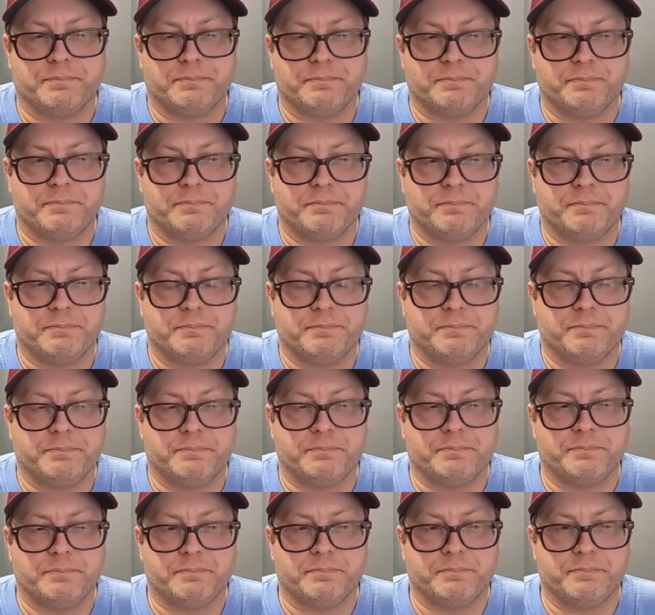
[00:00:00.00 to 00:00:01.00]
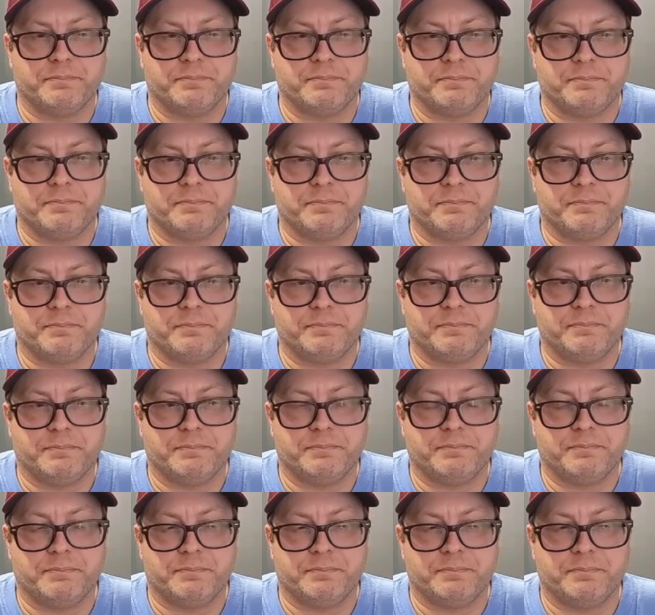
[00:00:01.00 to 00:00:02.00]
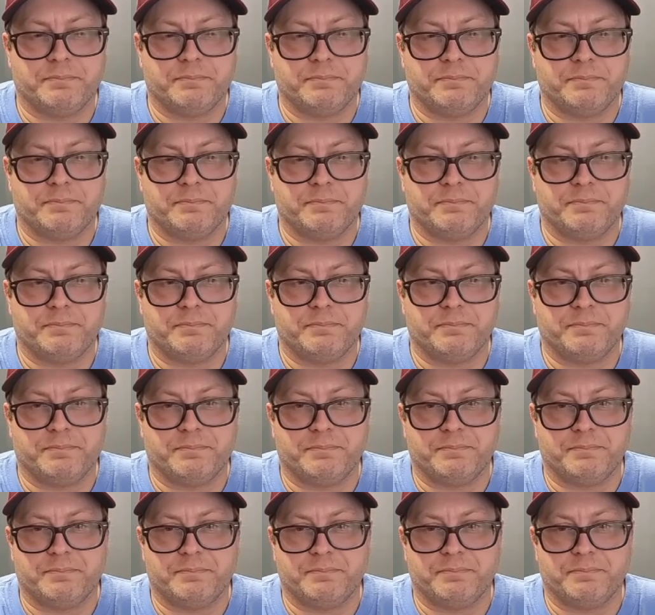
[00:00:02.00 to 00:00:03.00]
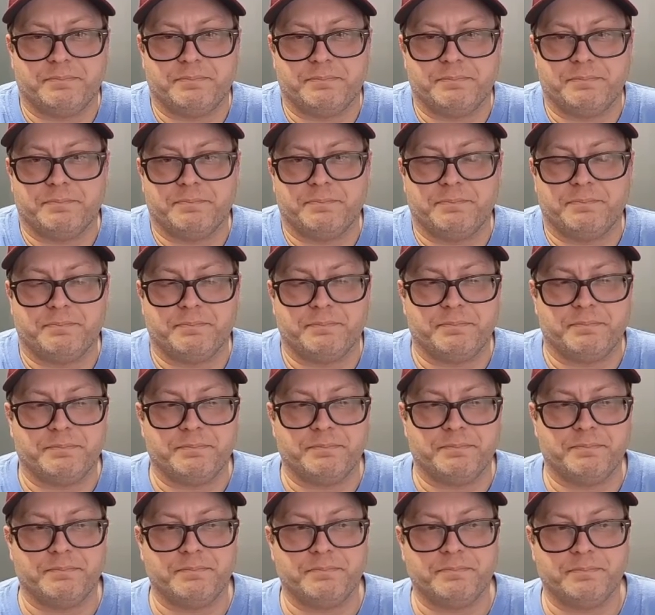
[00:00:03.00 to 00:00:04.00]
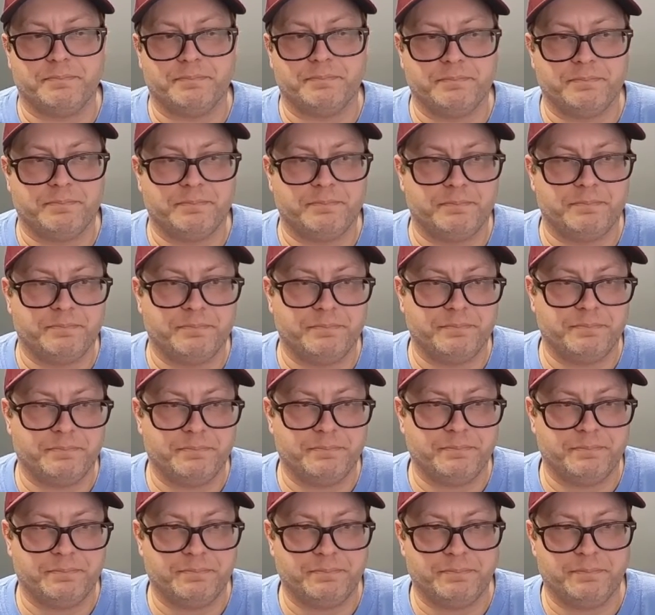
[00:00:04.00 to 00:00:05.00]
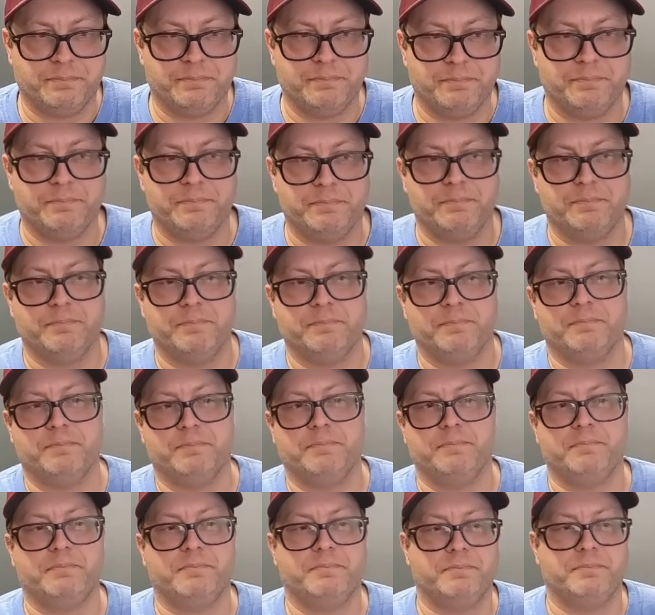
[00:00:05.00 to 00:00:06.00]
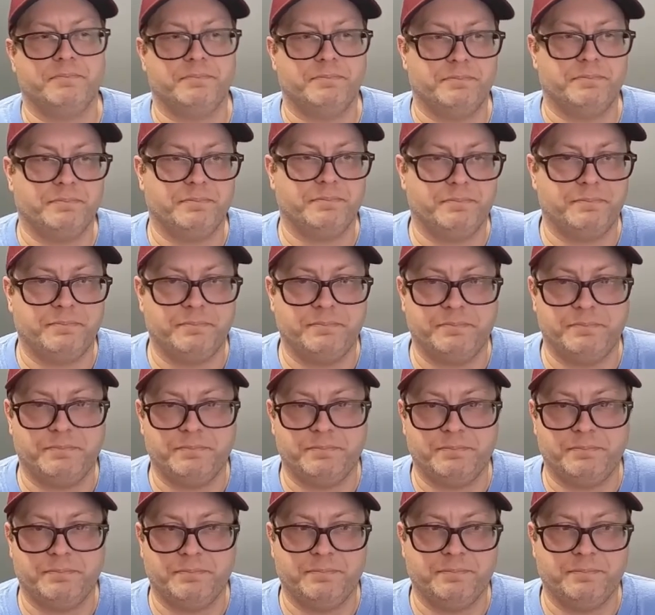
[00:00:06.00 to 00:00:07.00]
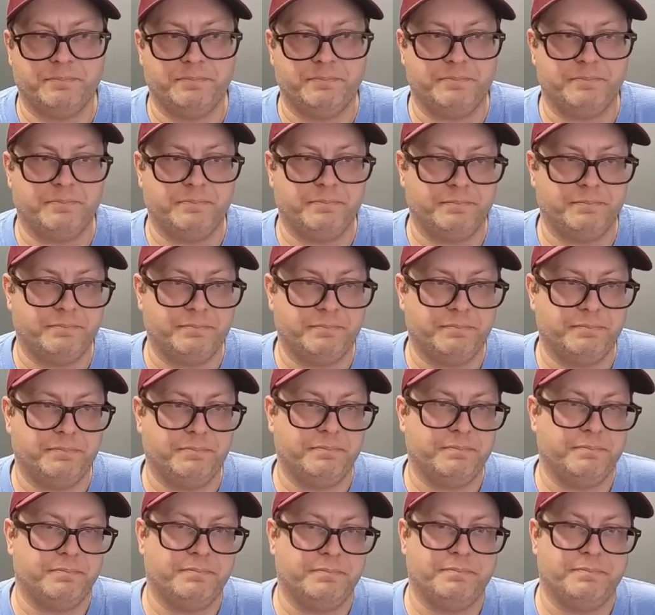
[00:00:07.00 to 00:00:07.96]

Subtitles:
(not speaking)